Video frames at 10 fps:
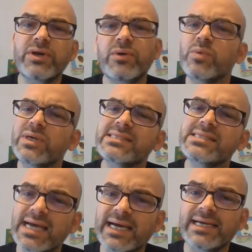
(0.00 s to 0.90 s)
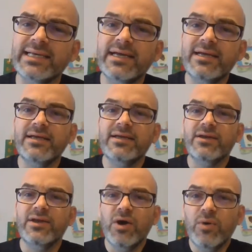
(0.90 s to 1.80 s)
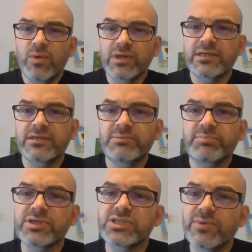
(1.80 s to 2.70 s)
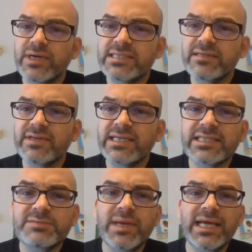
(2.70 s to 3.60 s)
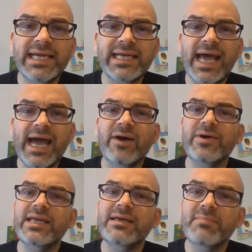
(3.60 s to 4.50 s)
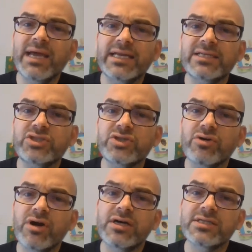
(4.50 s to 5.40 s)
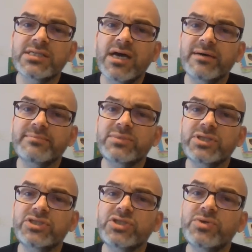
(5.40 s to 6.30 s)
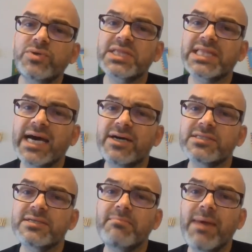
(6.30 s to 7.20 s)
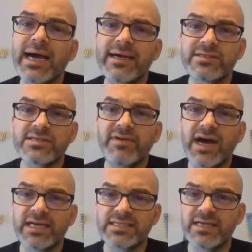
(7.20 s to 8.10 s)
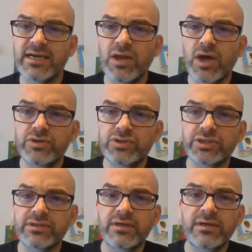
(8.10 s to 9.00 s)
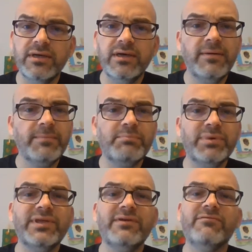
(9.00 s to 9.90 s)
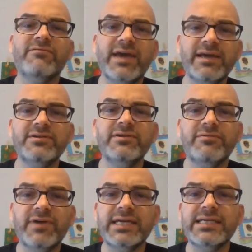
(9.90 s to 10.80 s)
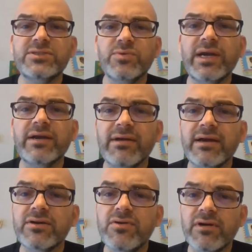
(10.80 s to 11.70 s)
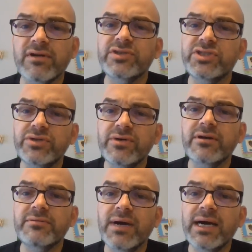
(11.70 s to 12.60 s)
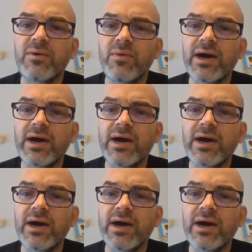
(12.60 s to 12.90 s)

on one side. No one could persuasively explain how it had managed to cross up to 2,000 miles of hostile ocean, but then failed to find its way around a corner of a 200-mile